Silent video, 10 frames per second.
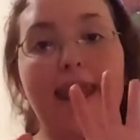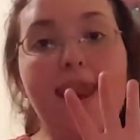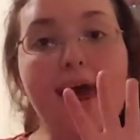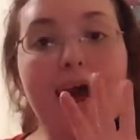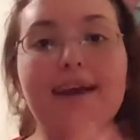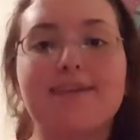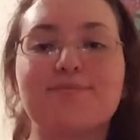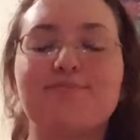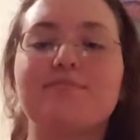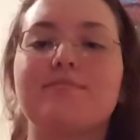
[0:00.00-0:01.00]

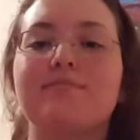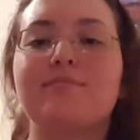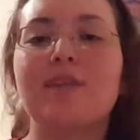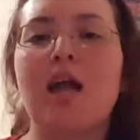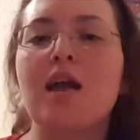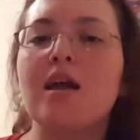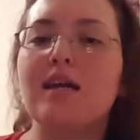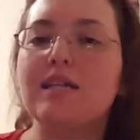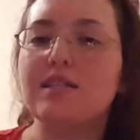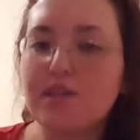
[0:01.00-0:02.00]
9.
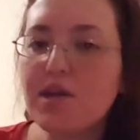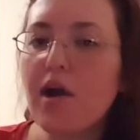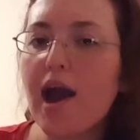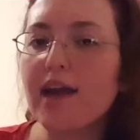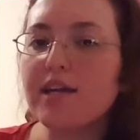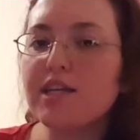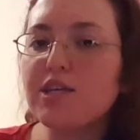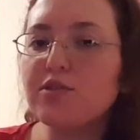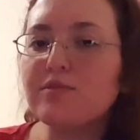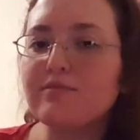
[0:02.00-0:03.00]
Do you know how to
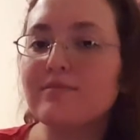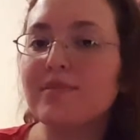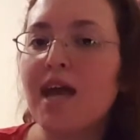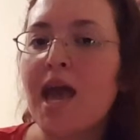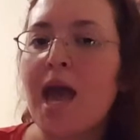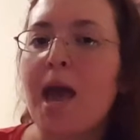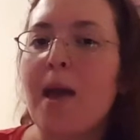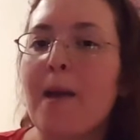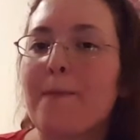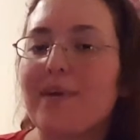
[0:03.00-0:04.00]
canoe?
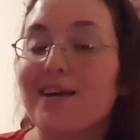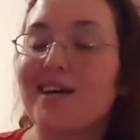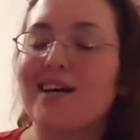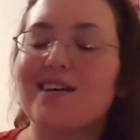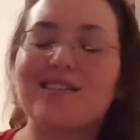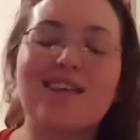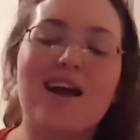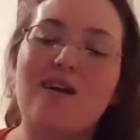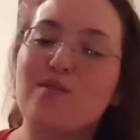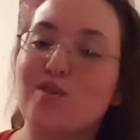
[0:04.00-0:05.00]
Because
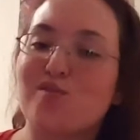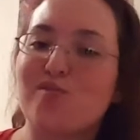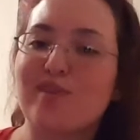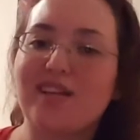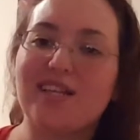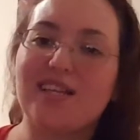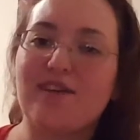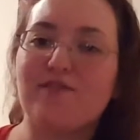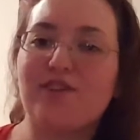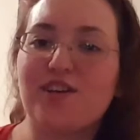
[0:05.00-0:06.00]
I would really
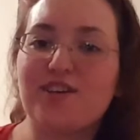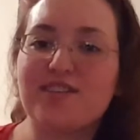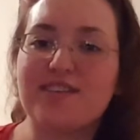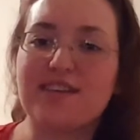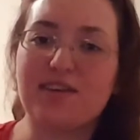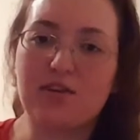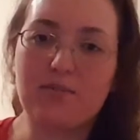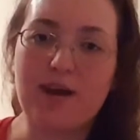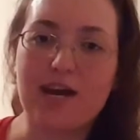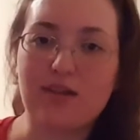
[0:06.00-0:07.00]
love for you to stick
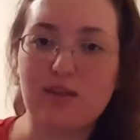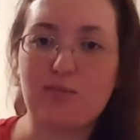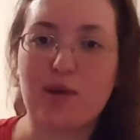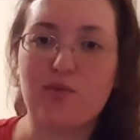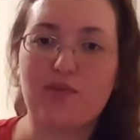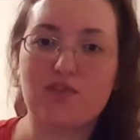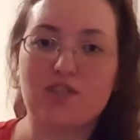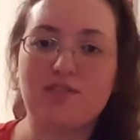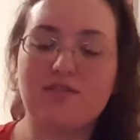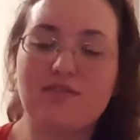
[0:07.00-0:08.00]
your paddle in my
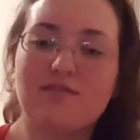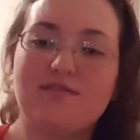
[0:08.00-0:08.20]
river.